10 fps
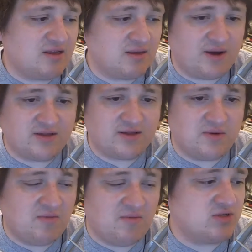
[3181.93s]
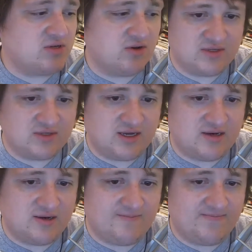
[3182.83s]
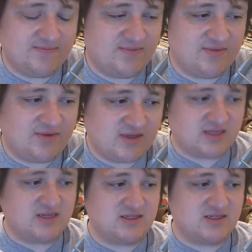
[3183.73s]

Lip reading: thing that bothers me most though is that this